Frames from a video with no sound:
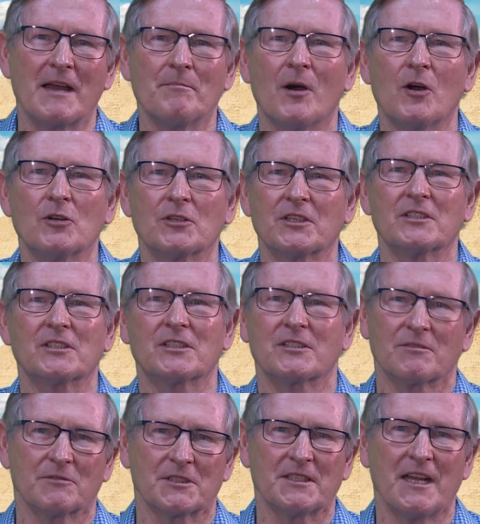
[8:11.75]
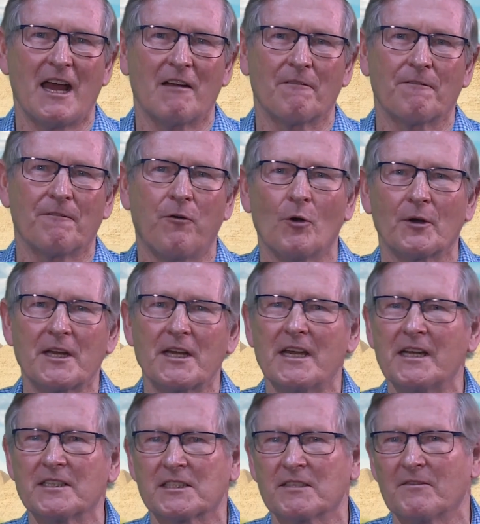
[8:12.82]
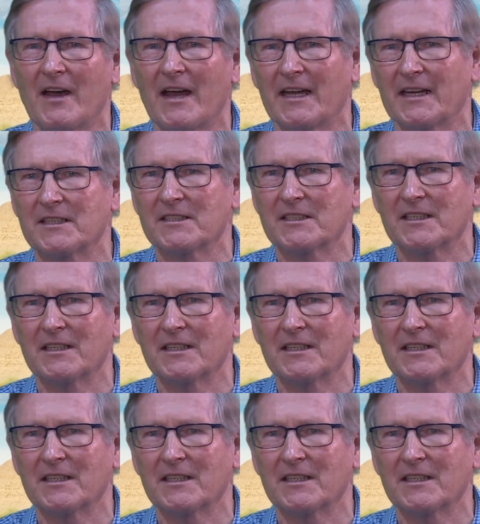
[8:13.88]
Moses was now 40 years of age,